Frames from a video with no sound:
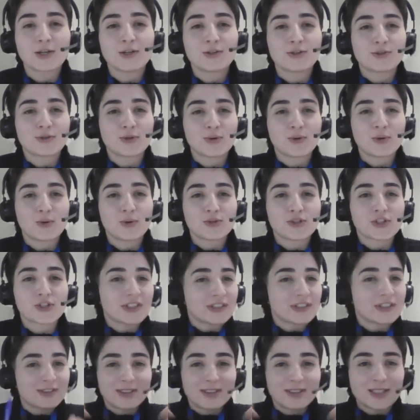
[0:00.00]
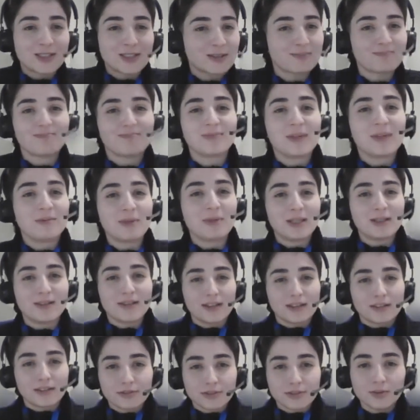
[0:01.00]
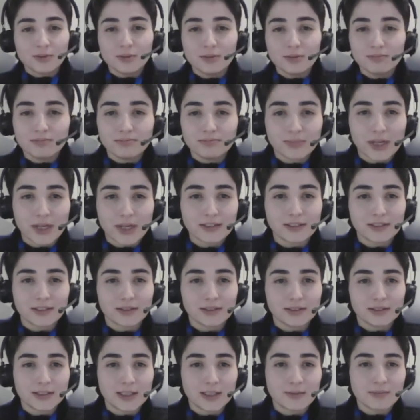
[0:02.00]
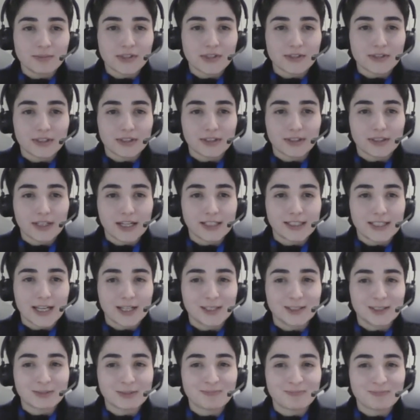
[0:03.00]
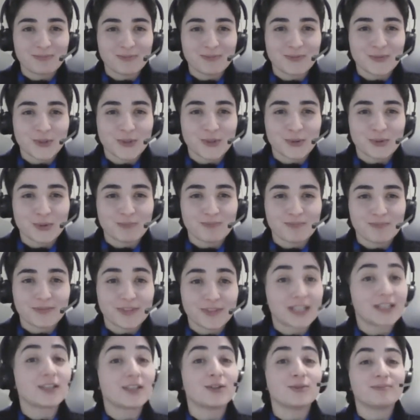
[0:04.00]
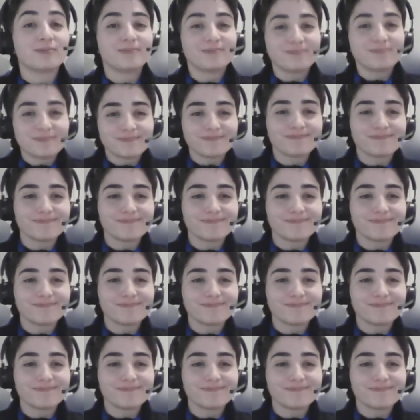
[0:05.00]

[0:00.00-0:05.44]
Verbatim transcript: So just this, maybe a few practical tips at the end. So thank you.